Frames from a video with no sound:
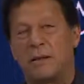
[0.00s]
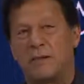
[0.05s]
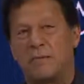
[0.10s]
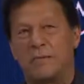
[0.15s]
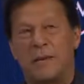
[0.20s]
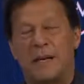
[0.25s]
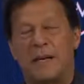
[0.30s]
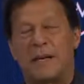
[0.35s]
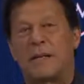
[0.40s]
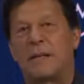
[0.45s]
of
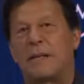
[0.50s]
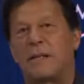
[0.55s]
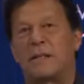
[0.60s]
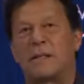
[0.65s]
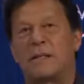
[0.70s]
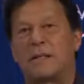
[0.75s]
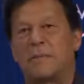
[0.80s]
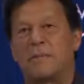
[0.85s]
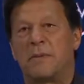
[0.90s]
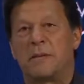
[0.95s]
my
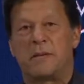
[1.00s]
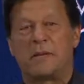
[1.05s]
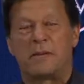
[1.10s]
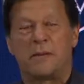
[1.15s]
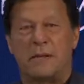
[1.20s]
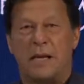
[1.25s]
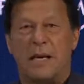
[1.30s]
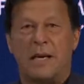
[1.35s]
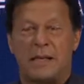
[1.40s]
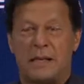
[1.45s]
country,
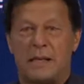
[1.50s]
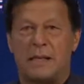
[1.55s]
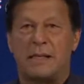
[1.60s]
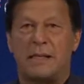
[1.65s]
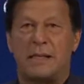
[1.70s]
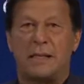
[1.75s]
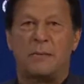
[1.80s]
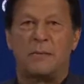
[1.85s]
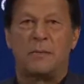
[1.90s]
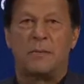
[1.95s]
because as I
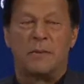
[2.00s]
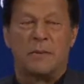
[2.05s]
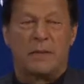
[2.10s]
said,